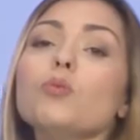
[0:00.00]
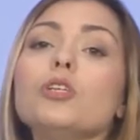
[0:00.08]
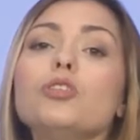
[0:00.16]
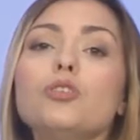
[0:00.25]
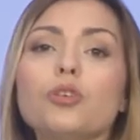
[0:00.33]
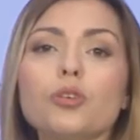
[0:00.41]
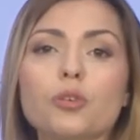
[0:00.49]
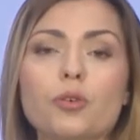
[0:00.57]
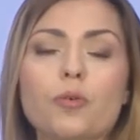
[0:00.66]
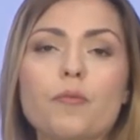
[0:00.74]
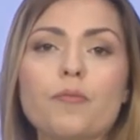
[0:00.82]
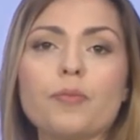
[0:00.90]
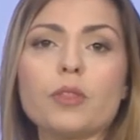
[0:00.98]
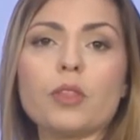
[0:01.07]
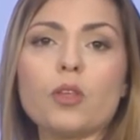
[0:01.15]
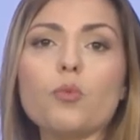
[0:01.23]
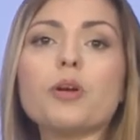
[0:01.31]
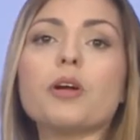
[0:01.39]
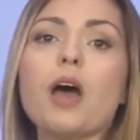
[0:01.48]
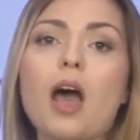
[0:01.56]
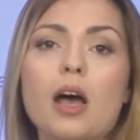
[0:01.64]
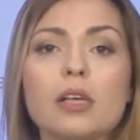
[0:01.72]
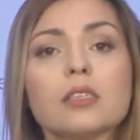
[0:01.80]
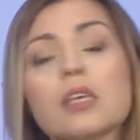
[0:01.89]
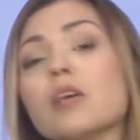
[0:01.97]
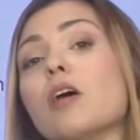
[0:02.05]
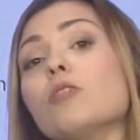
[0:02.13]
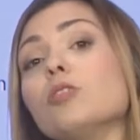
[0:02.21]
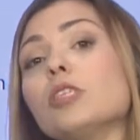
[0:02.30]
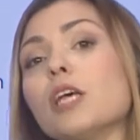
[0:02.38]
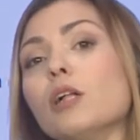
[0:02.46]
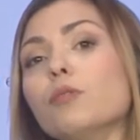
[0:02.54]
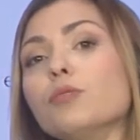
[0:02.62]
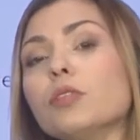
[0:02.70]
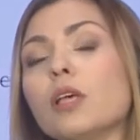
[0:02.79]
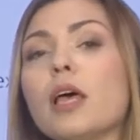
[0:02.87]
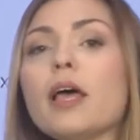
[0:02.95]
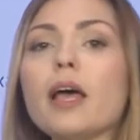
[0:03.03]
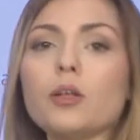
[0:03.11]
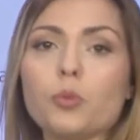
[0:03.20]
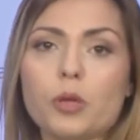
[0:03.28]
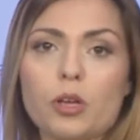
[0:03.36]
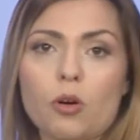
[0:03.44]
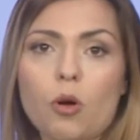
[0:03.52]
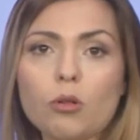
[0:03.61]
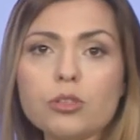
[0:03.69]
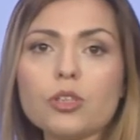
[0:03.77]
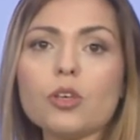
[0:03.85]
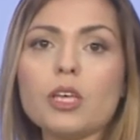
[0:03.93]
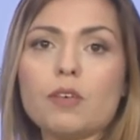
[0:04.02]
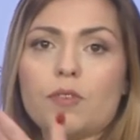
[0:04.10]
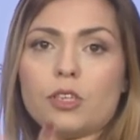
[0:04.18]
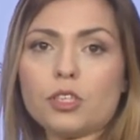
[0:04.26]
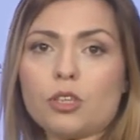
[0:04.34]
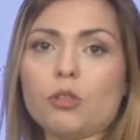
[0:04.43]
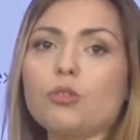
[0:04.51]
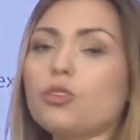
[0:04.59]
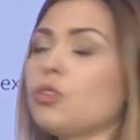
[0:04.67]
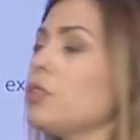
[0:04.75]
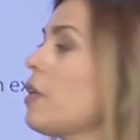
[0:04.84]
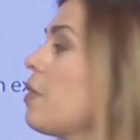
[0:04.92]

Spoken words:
we do? We are asking ourselves and we are also giving solutions